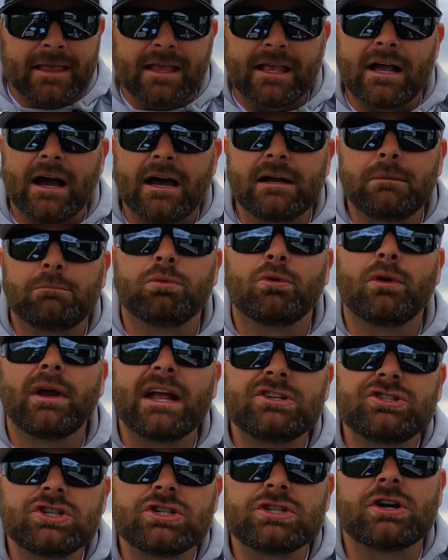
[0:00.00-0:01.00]
kind of
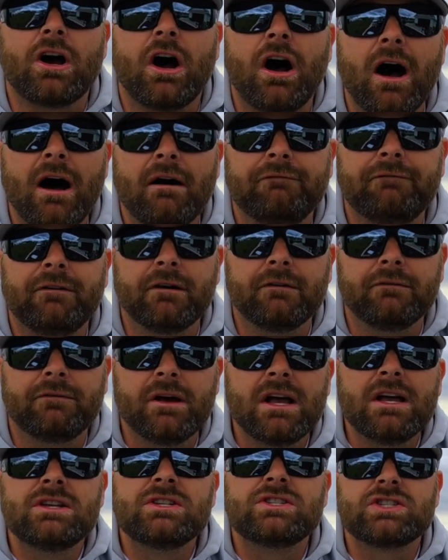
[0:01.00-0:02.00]
branches off of
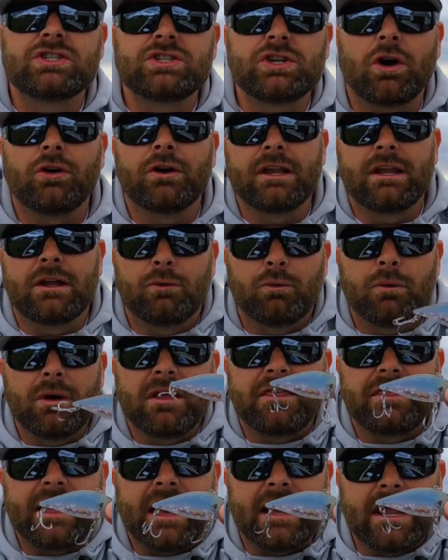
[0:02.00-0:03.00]
starting
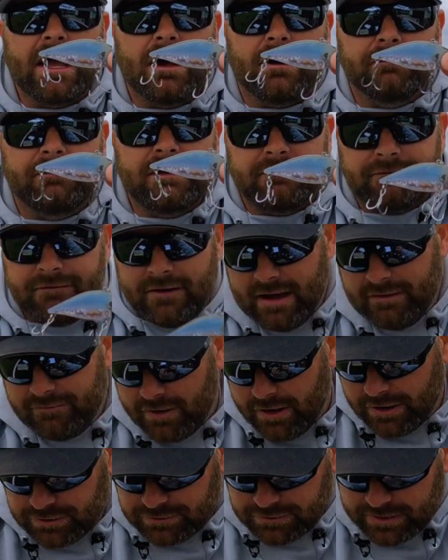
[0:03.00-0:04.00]
with that
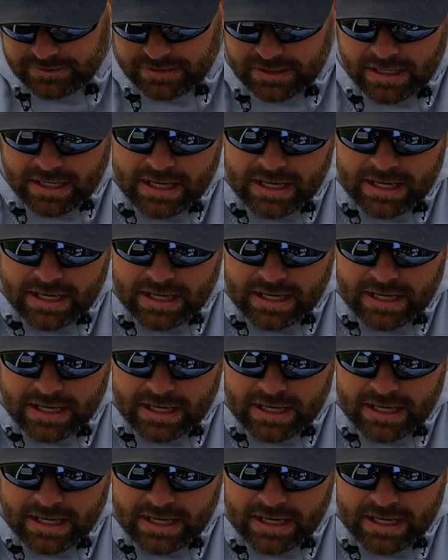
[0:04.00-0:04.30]
LV500.